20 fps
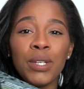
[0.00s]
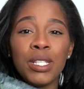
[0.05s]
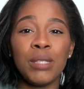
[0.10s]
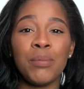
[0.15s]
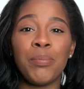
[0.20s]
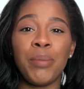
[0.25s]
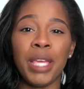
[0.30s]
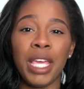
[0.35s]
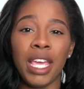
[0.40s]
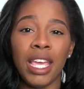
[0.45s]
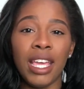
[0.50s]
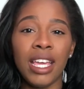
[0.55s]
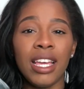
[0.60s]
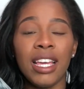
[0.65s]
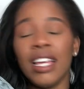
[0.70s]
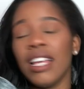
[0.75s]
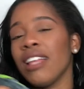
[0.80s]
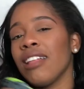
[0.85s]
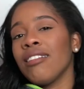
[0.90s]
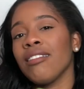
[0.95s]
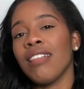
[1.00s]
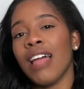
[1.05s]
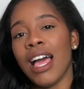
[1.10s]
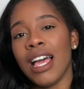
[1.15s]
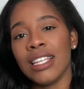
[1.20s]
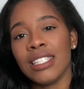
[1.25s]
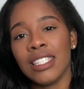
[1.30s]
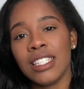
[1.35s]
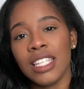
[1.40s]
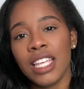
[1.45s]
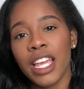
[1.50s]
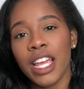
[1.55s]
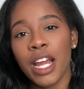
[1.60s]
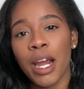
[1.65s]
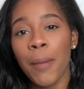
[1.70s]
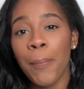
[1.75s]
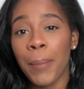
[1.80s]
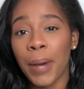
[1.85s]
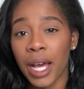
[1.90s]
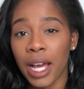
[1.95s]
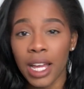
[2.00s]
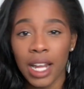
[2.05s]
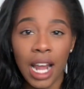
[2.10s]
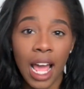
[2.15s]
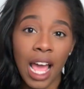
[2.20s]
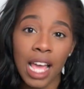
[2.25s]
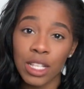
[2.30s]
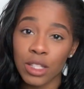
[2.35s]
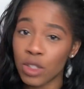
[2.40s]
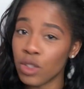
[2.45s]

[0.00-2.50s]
was big last year, but I